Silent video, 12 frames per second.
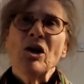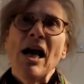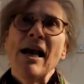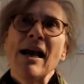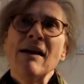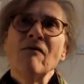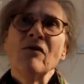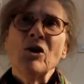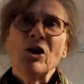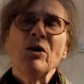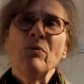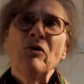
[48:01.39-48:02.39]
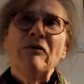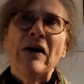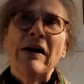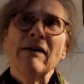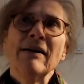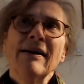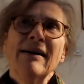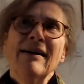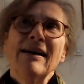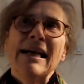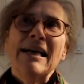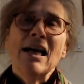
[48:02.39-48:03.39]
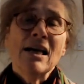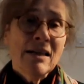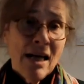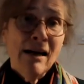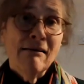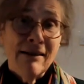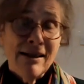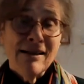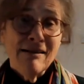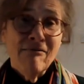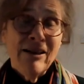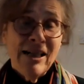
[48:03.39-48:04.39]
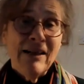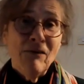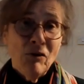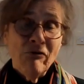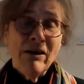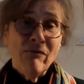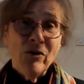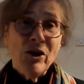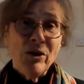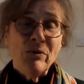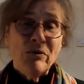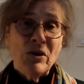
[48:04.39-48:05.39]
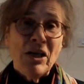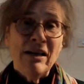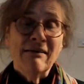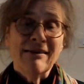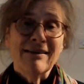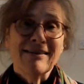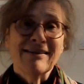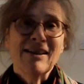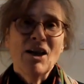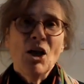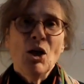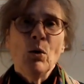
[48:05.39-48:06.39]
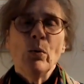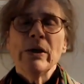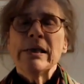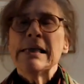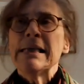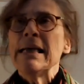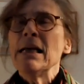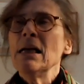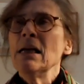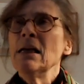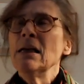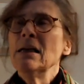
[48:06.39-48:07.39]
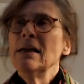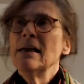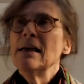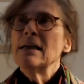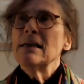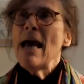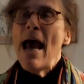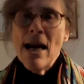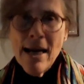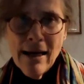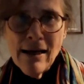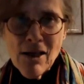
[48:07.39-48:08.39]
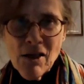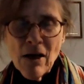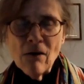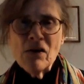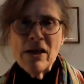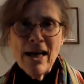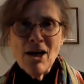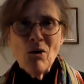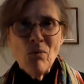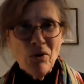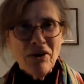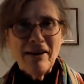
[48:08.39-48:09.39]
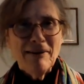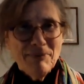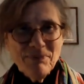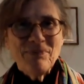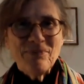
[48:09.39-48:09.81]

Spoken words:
And in Virginia Woolf, in her diaries, if you read Virginia Woolf's diaries, you will see her telling herself to get on with it.